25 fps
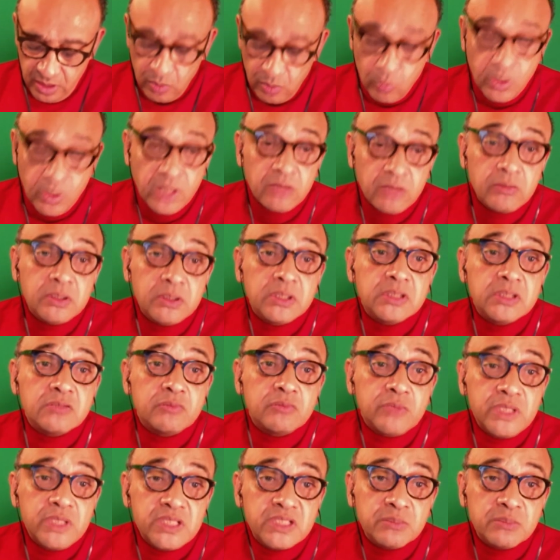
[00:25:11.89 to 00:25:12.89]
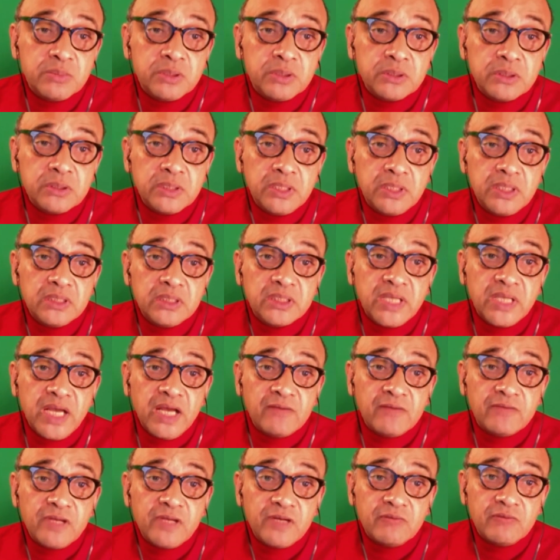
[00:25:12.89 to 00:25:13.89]
whether it is reasonable to
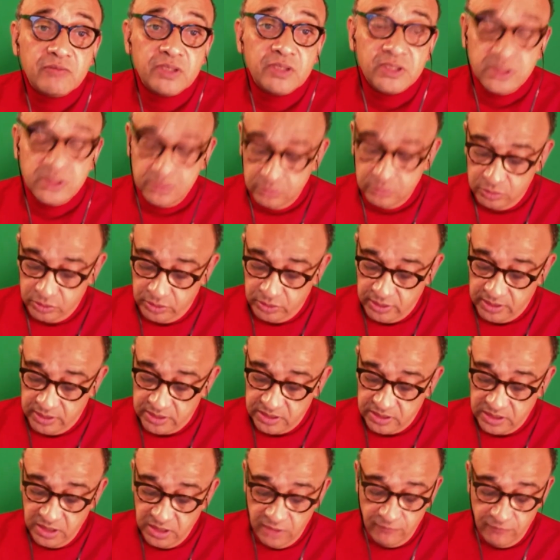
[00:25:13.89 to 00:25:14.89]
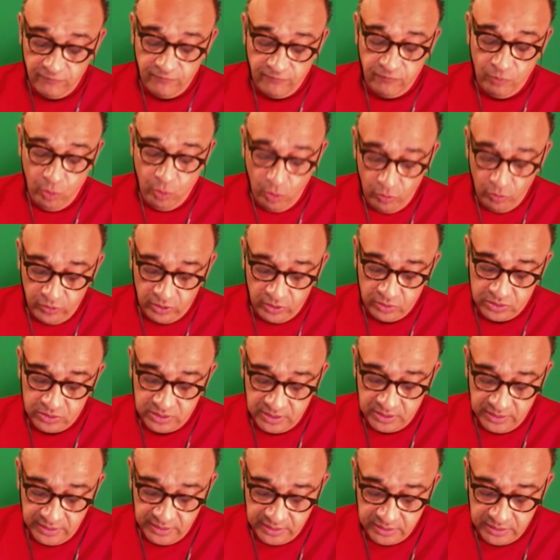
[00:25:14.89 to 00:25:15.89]
have vertical trust for those
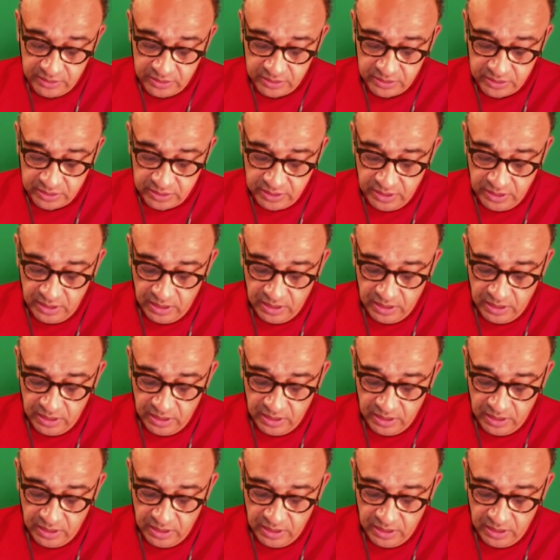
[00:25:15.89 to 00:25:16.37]
elites.